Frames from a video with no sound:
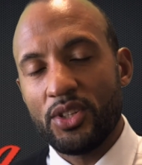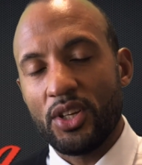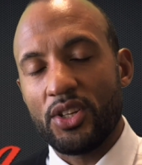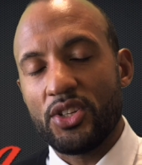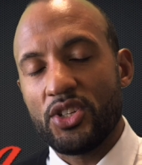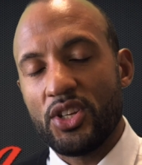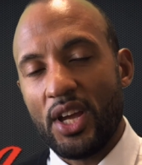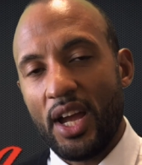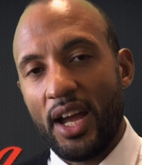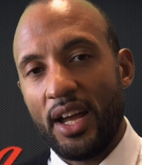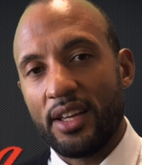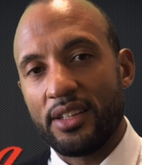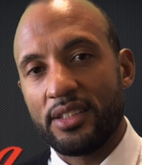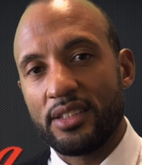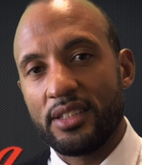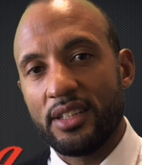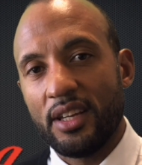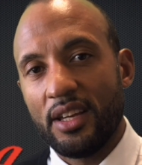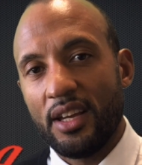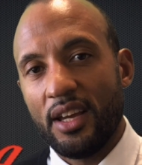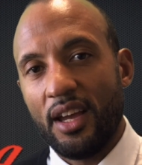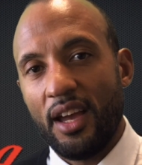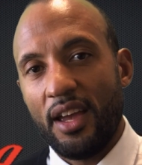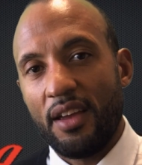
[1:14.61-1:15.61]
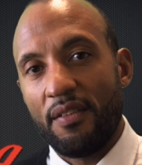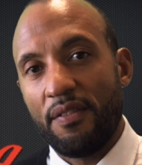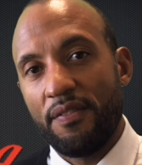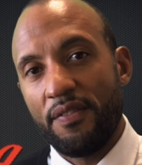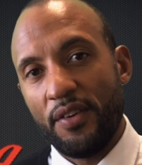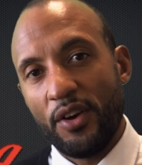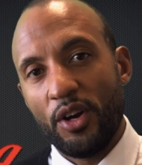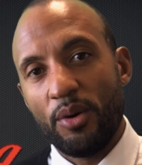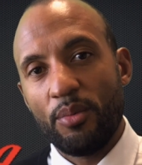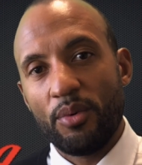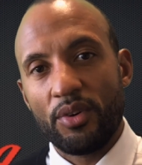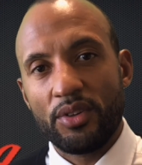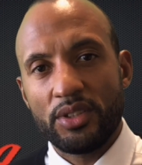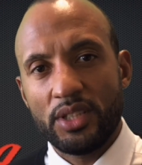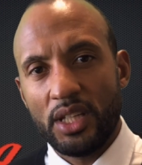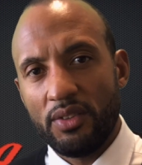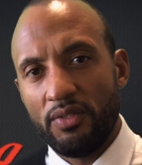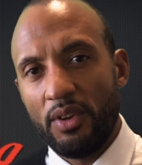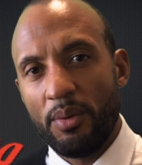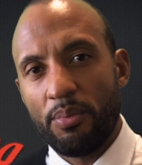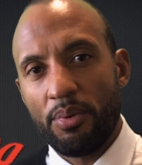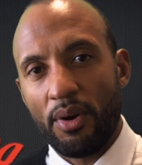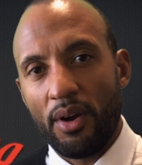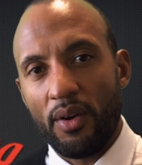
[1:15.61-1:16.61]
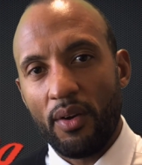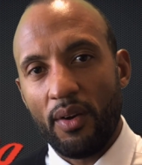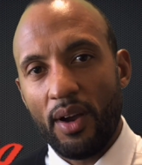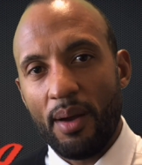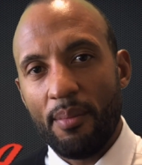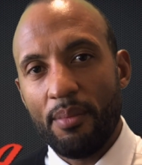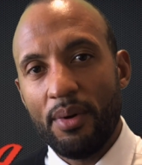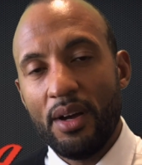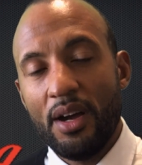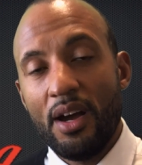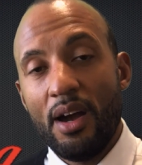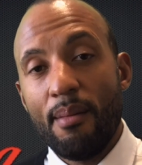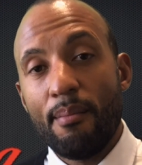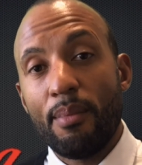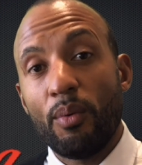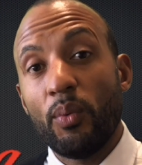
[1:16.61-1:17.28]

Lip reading: such as a film or a TV program,